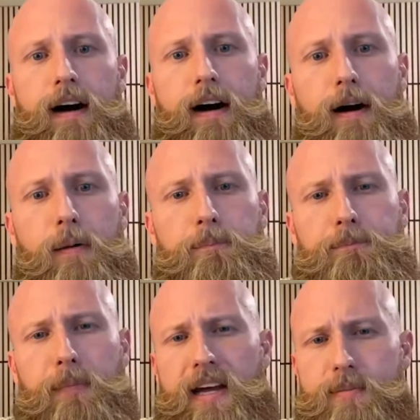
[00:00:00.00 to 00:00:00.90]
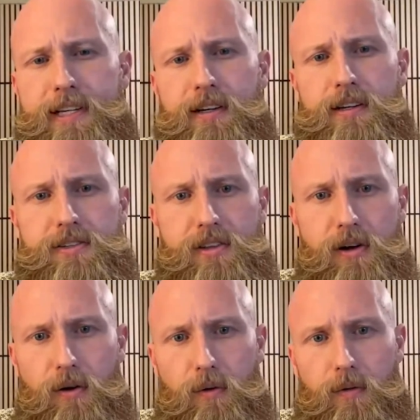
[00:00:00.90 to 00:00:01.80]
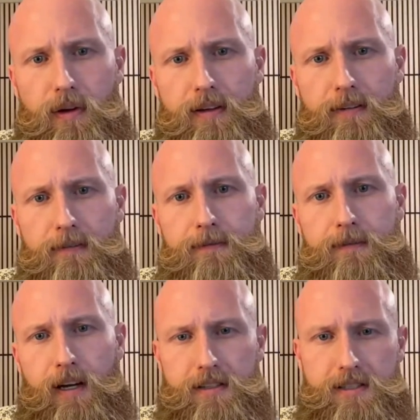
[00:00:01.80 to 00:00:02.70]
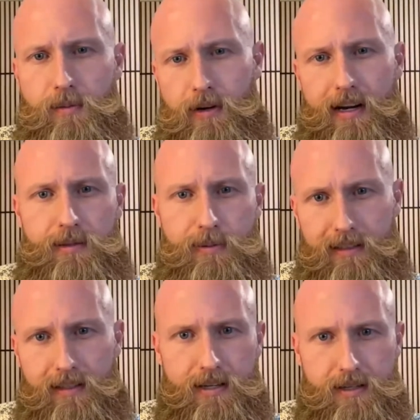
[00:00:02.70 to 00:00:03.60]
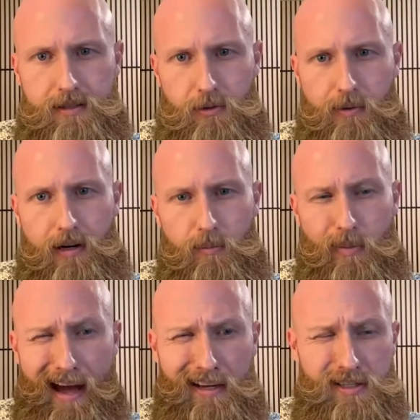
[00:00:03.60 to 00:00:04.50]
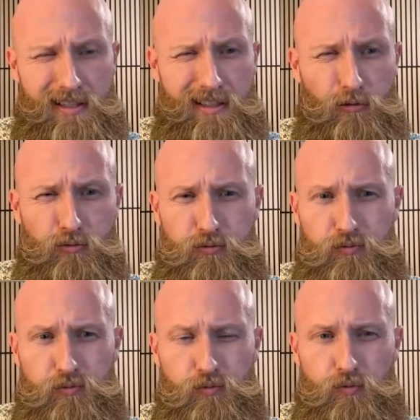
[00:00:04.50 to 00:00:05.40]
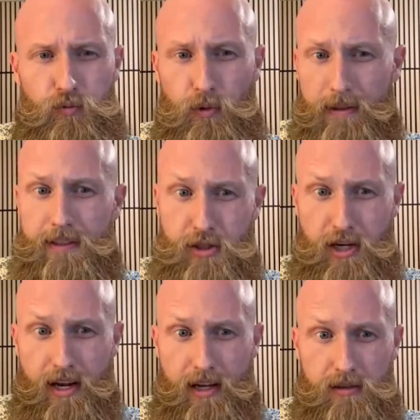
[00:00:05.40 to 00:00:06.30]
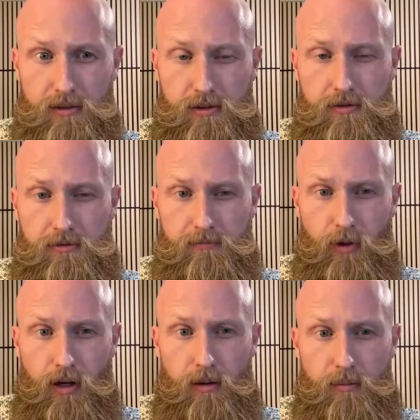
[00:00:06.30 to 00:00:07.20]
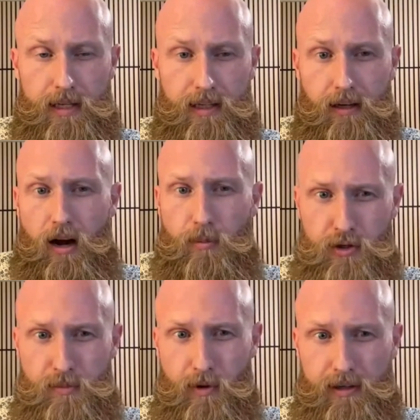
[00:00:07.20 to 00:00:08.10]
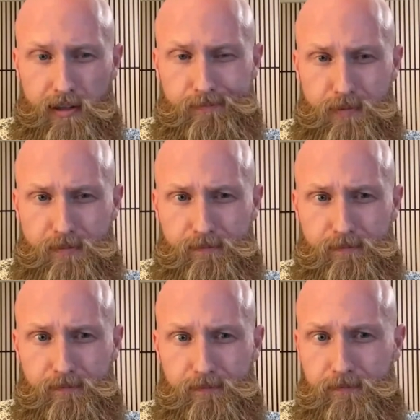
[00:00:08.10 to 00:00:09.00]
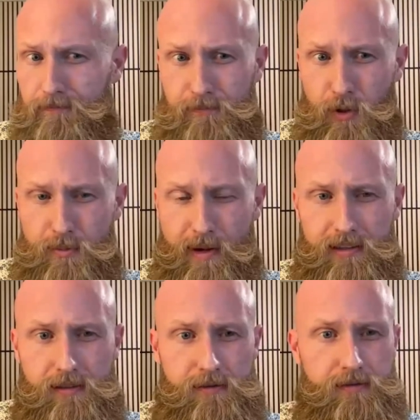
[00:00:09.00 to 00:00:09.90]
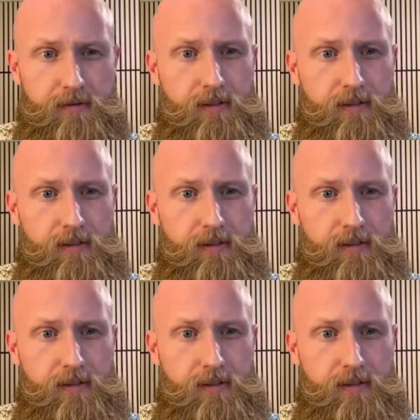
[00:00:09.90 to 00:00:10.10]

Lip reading: I am curious though, have customer expectations around packaging really changed from a commerce market perspective?